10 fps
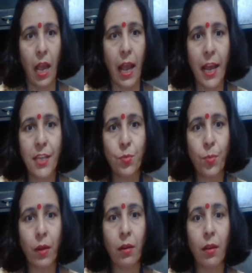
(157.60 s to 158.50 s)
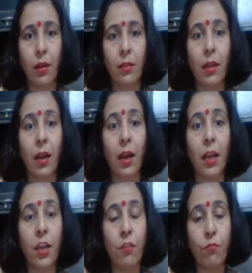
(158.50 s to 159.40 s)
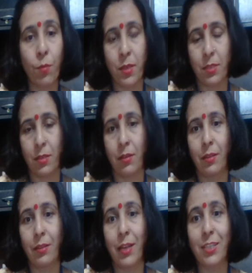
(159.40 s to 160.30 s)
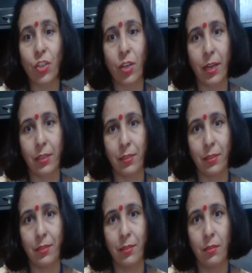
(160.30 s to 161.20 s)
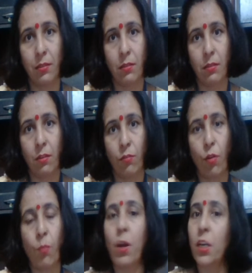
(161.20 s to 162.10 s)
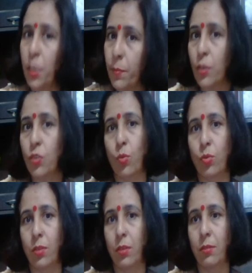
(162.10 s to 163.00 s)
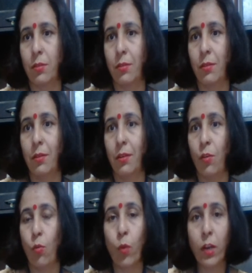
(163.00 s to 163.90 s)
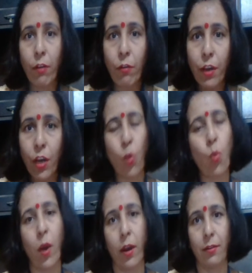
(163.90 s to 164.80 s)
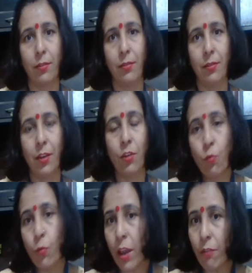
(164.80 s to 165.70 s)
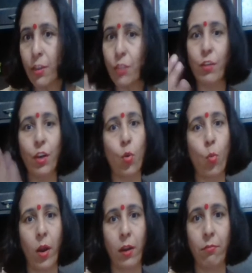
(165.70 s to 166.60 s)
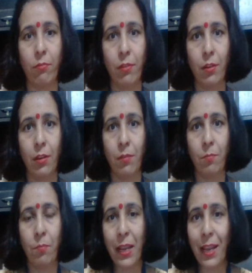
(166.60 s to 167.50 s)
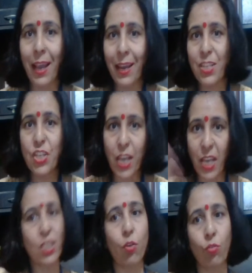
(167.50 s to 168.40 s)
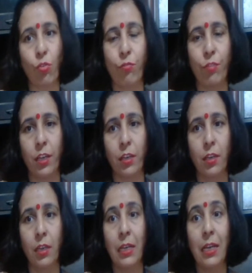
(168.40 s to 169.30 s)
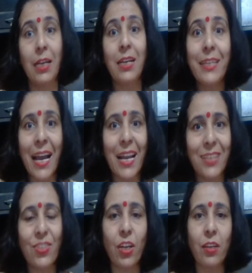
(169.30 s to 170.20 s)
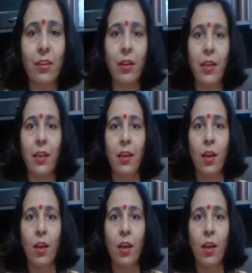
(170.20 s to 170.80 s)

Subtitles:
As per the information that's collected from multiple sources, whatever we required, in way we required, making any sense out of it, intelligently